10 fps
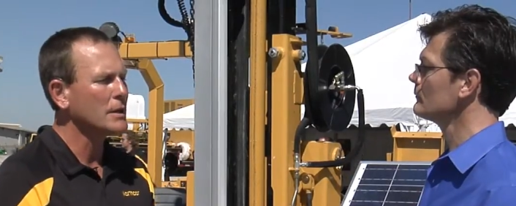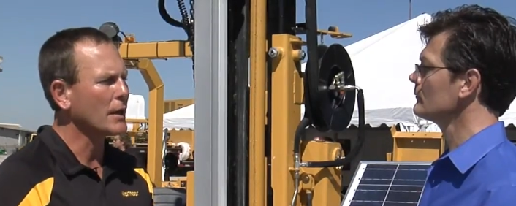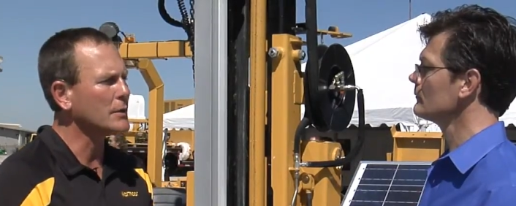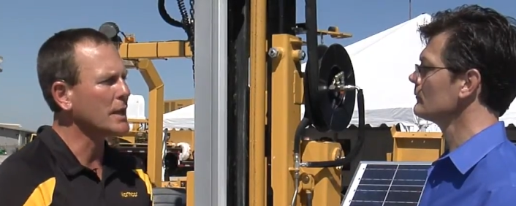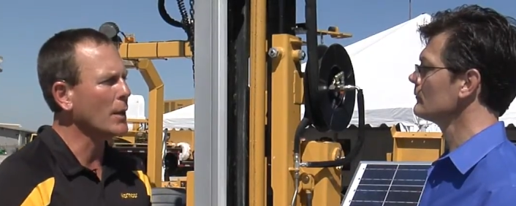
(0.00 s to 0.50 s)

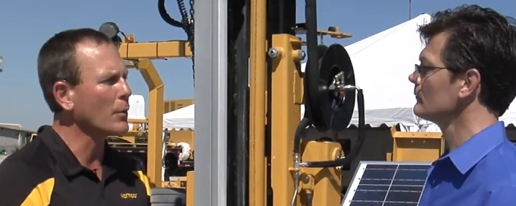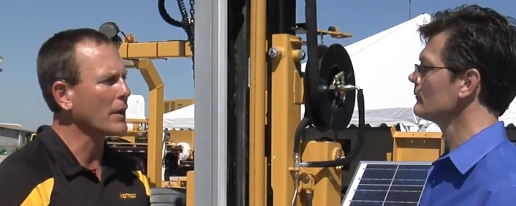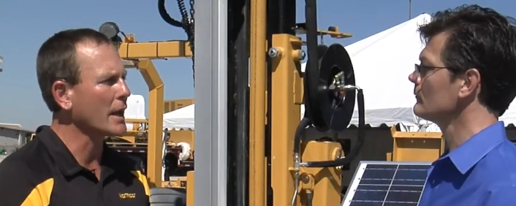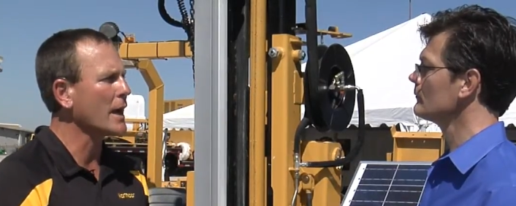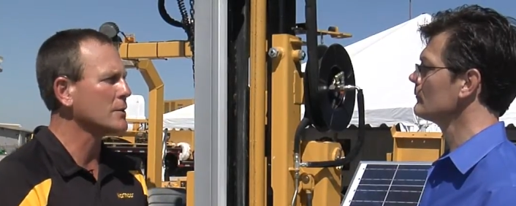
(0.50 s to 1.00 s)
Speaker 1: to understand
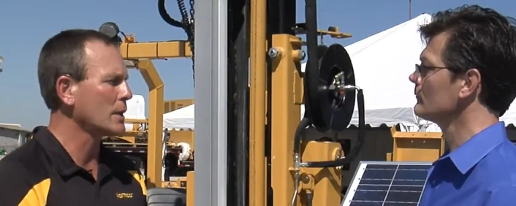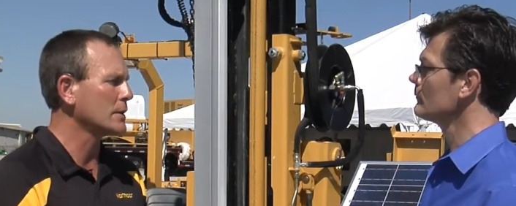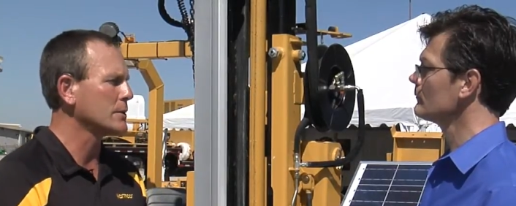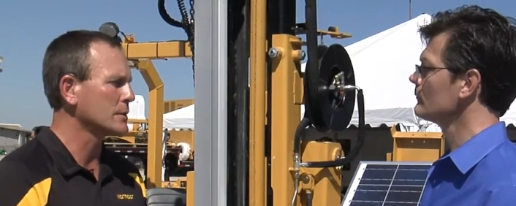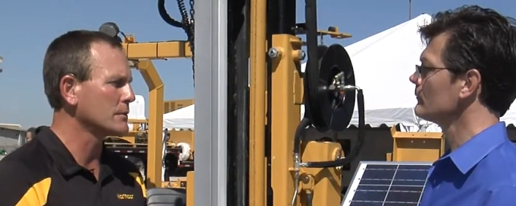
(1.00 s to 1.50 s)
where the
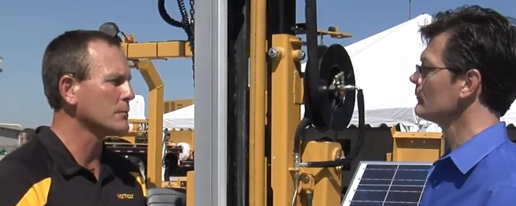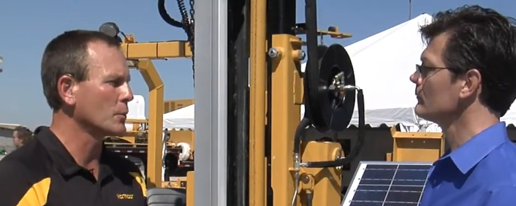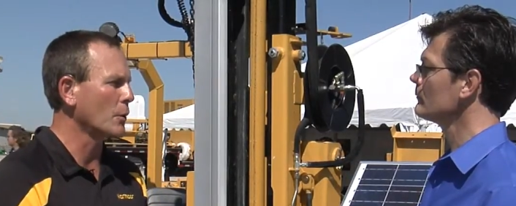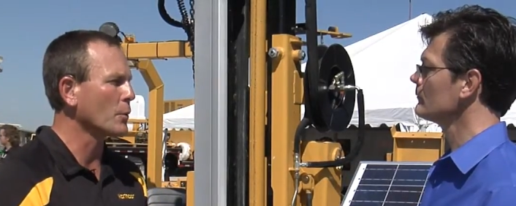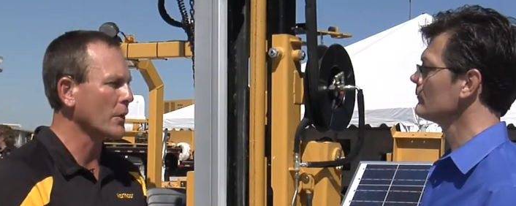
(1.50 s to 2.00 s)
contractors
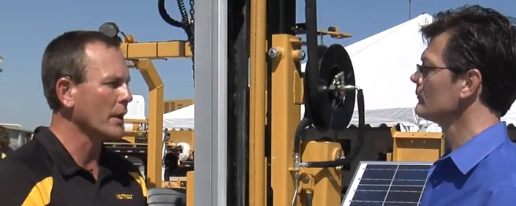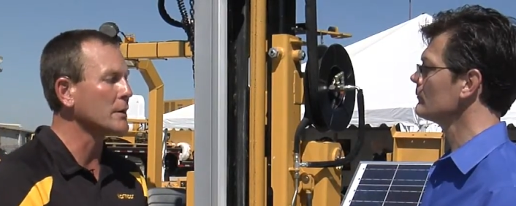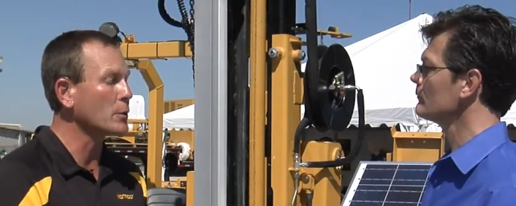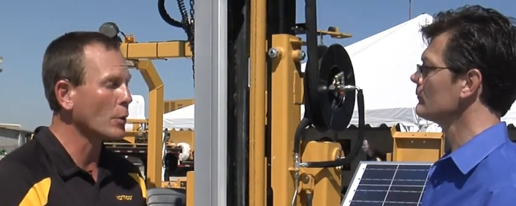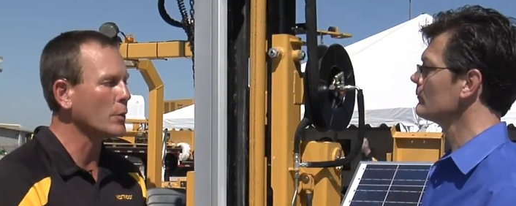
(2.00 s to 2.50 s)
or where
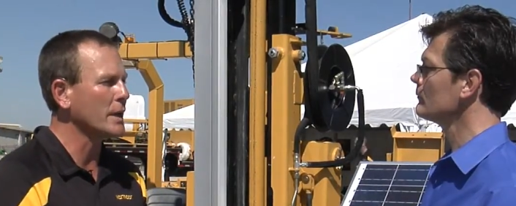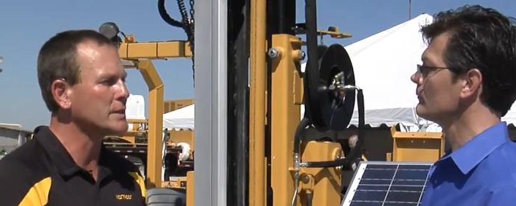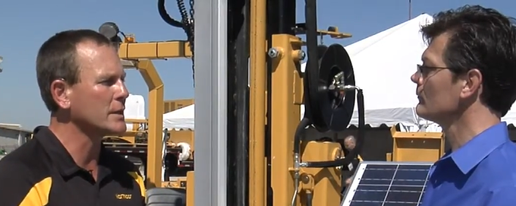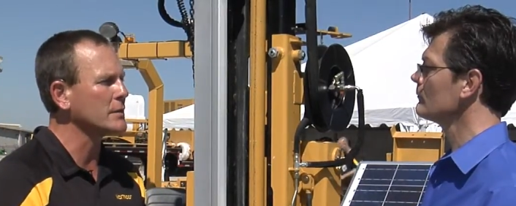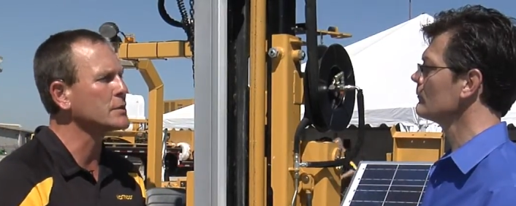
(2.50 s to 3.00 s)
the crew
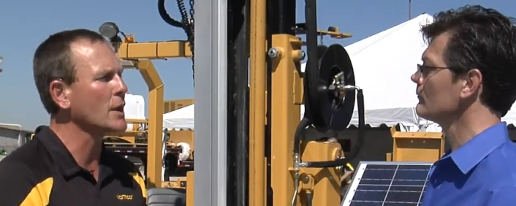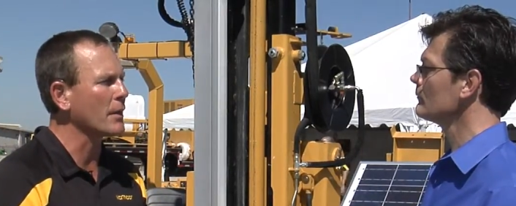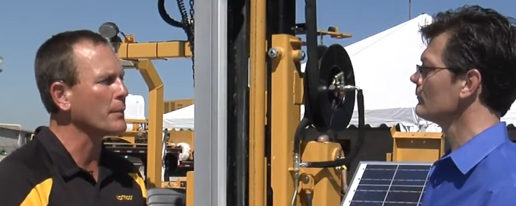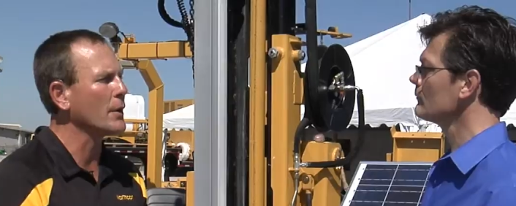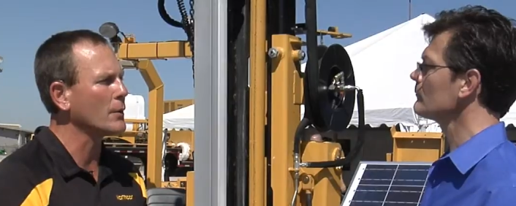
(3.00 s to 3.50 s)
needs to
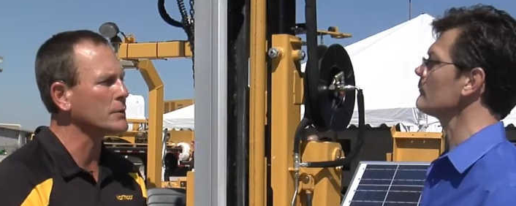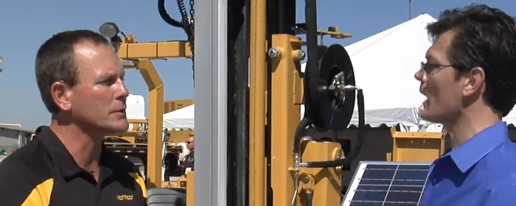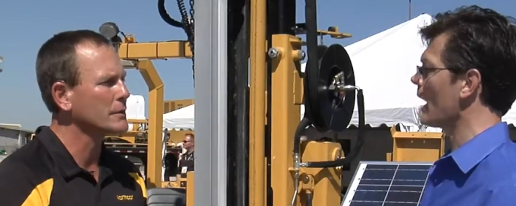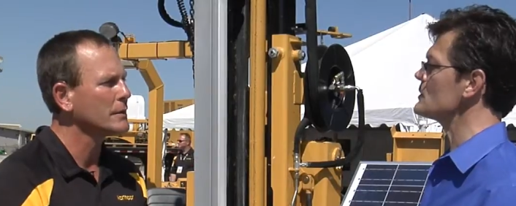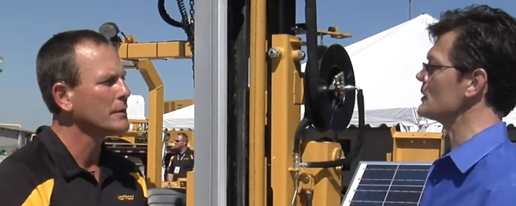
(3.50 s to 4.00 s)
install the
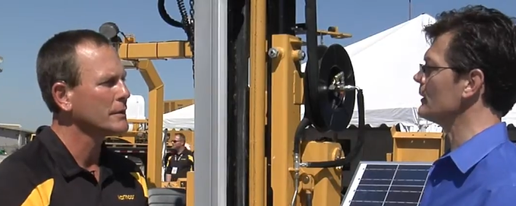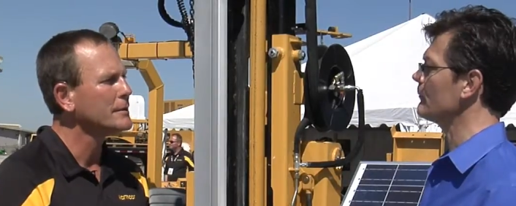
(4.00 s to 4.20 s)
post. Nice. Mm